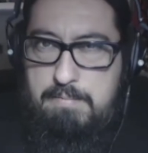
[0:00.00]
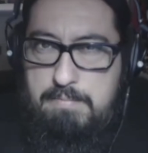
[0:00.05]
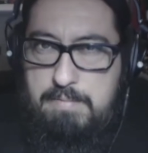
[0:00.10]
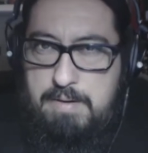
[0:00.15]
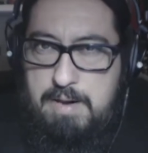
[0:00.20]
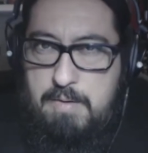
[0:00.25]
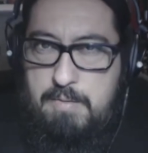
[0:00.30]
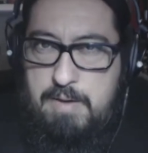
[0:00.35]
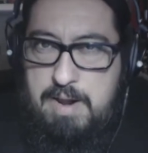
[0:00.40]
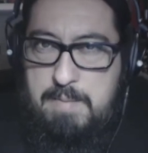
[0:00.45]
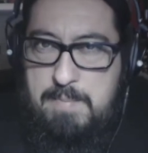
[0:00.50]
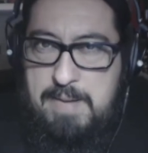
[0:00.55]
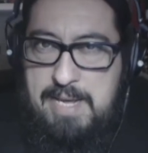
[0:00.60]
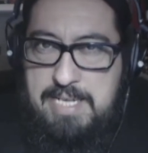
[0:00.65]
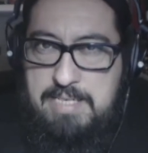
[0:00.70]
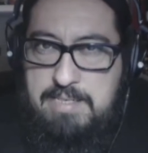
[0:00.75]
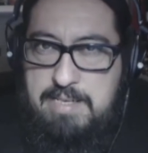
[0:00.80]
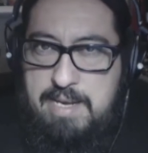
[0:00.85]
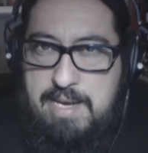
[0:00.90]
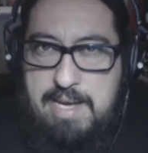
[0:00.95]
You know what I
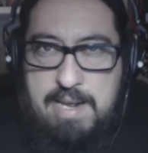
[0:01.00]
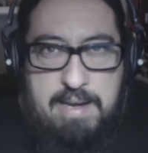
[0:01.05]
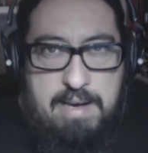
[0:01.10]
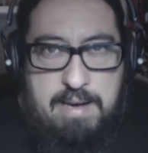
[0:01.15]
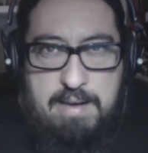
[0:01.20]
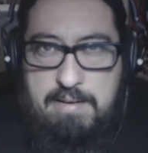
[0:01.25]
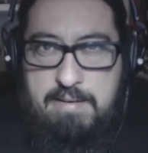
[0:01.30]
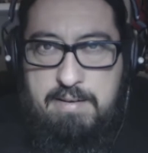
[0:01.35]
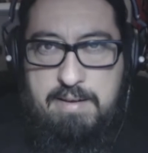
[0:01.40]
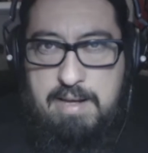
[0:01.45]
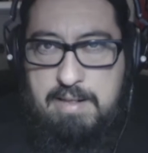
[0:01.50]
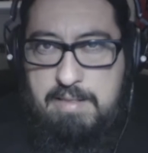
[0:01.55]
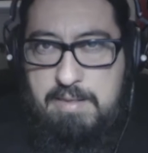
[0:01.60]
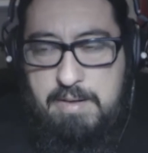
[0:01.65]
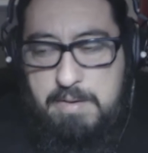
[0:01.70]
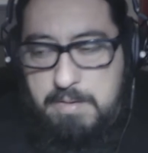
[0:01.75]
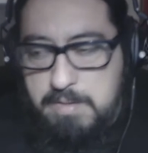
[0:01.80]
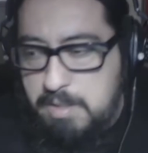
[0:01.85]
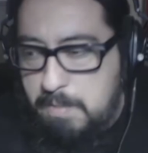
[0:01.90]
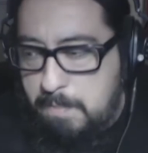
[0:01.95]
mean? So I kind of got
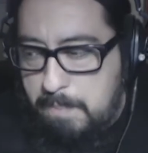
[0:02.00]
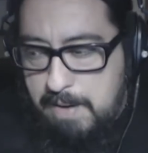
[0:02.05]
used to